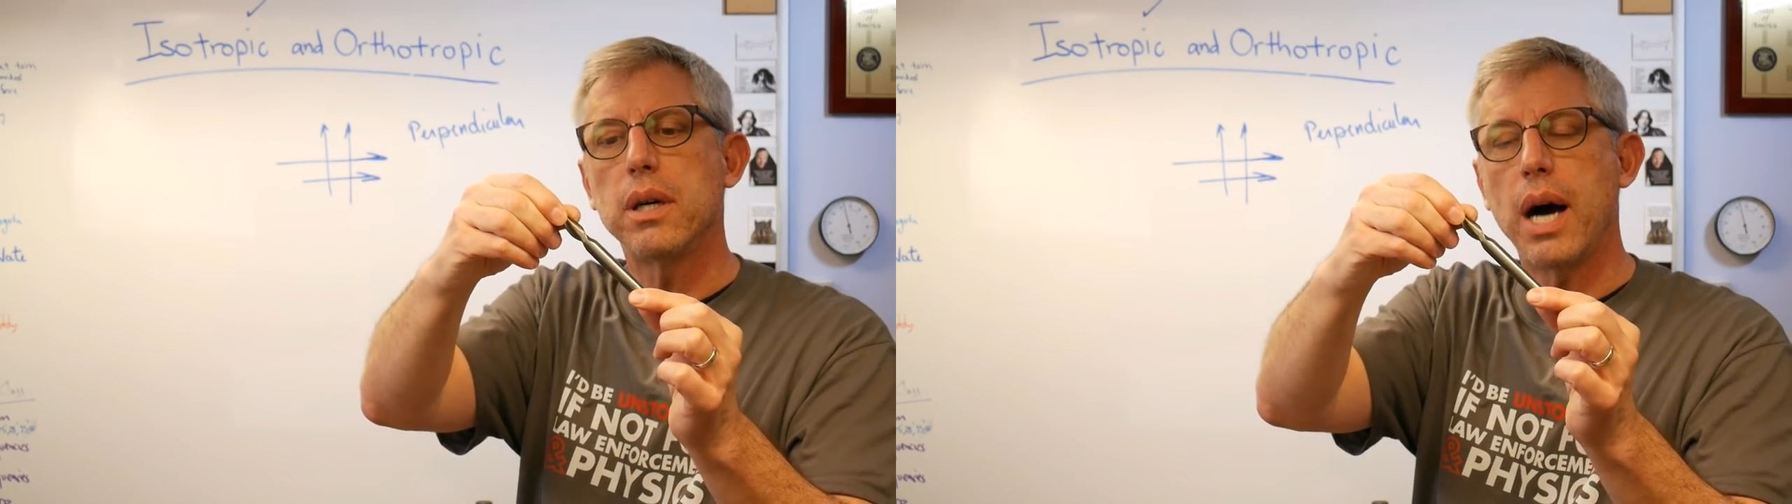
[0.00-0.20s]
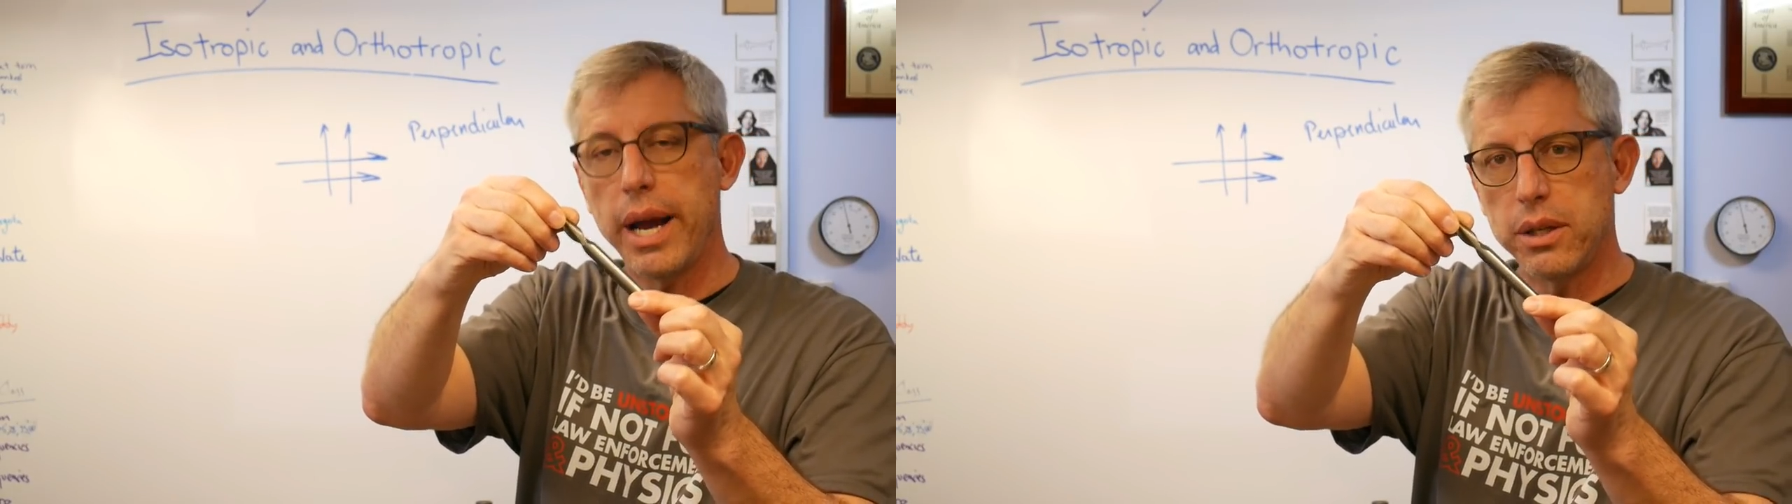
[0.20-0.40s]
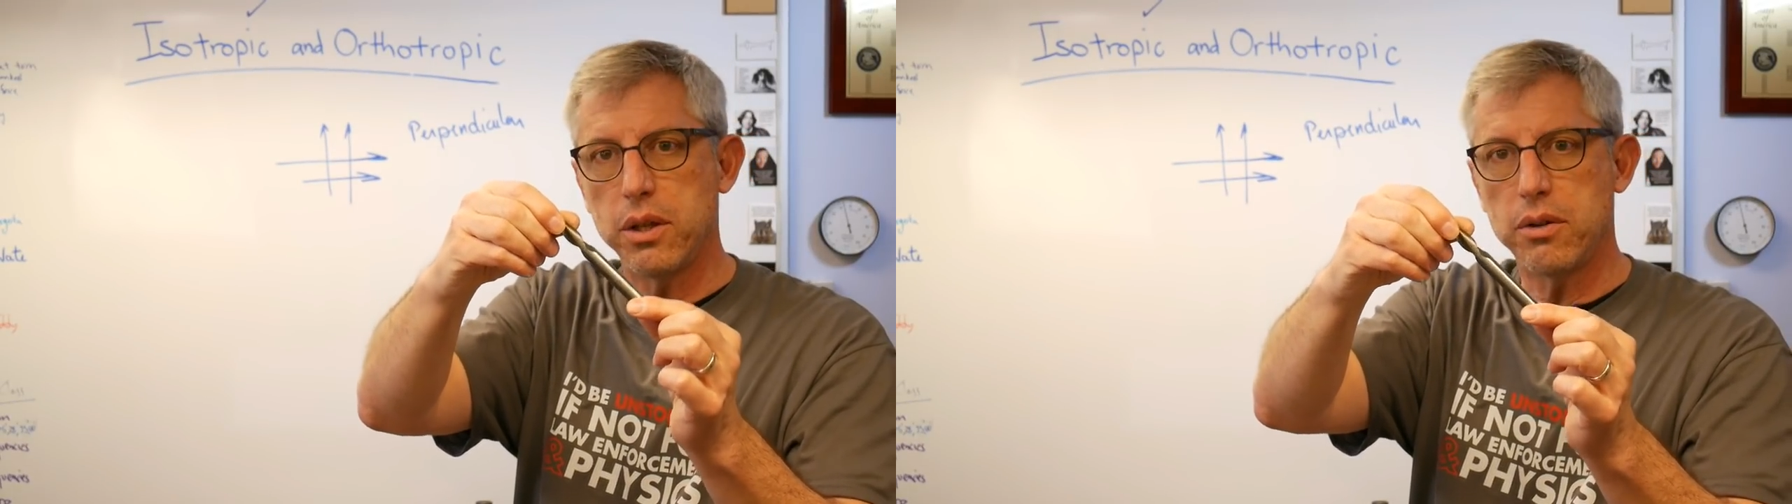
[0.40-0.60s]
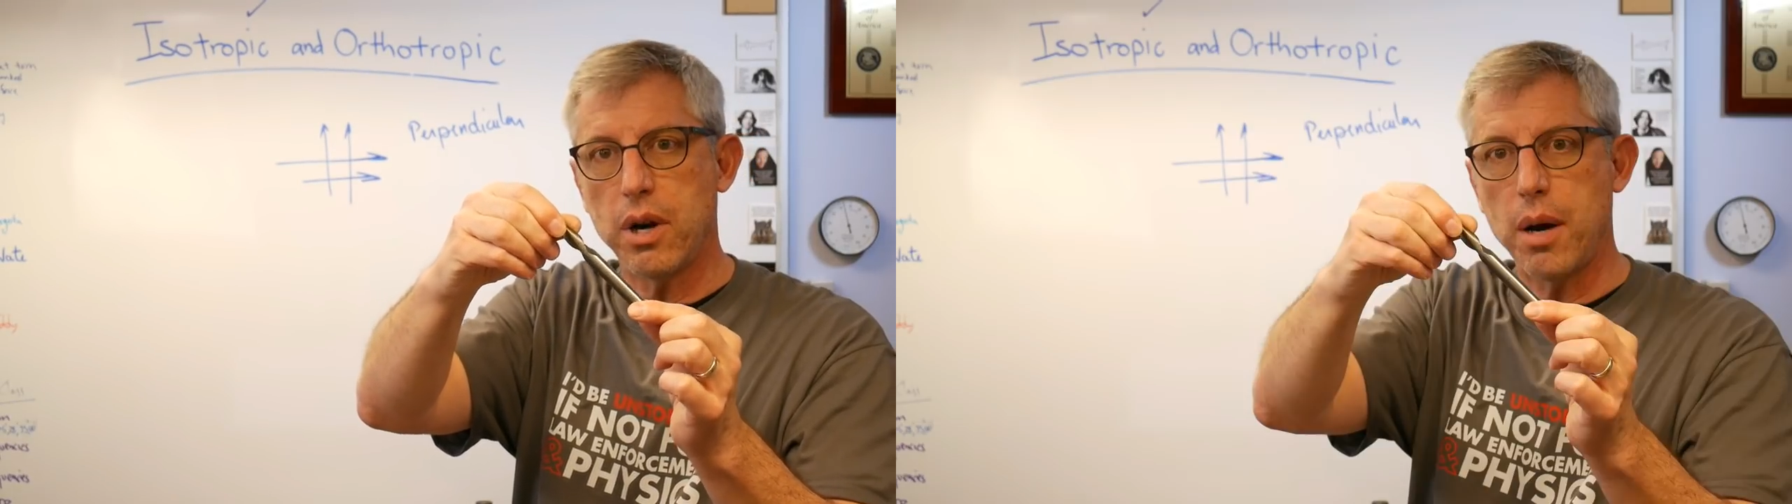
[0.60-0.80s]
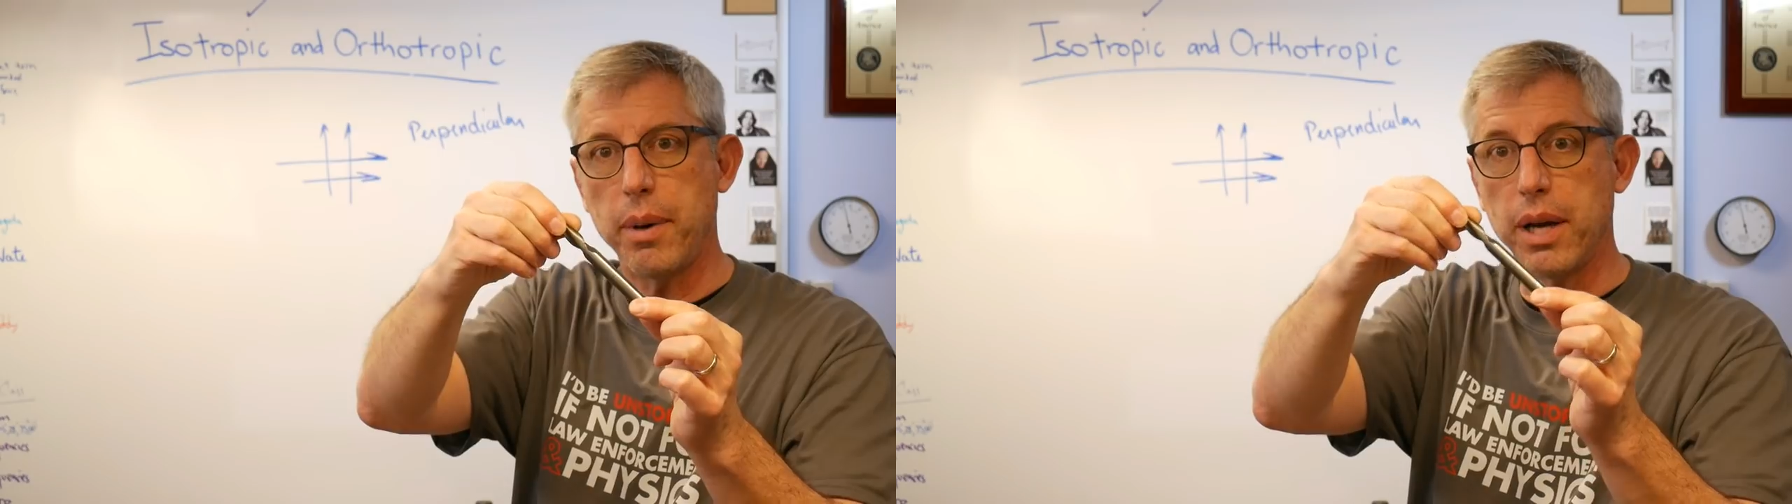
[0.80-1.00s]

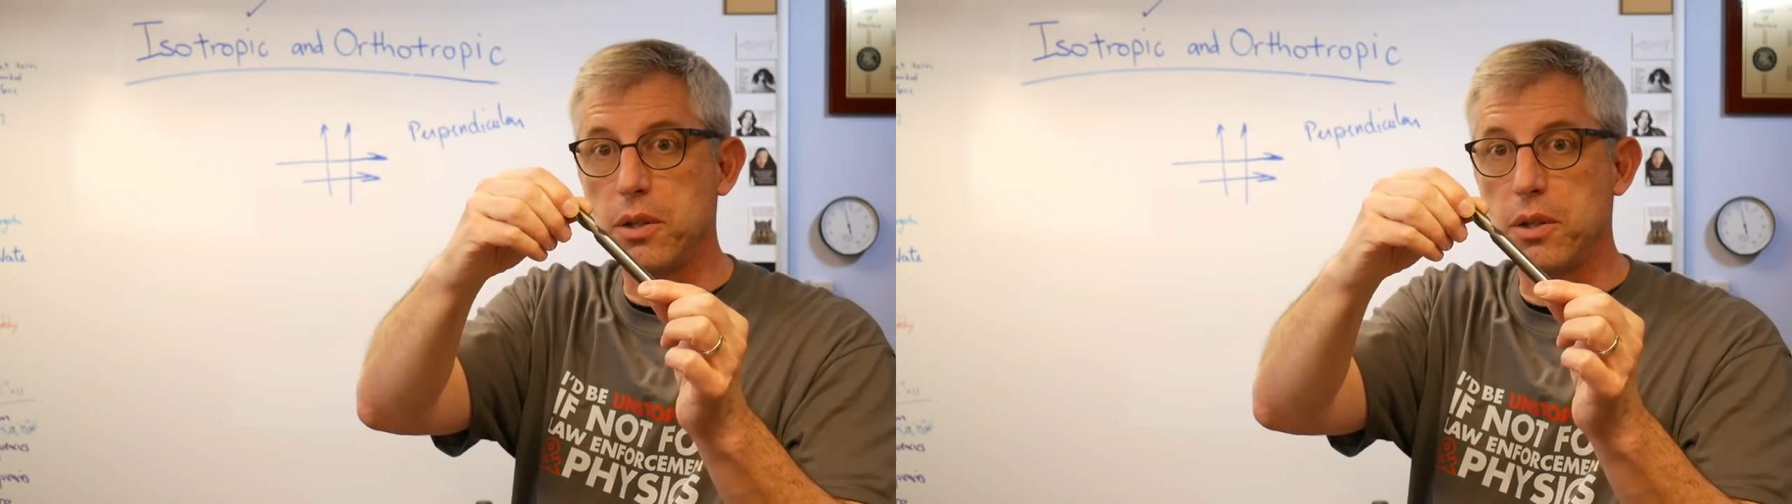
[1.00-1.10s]
isotropic.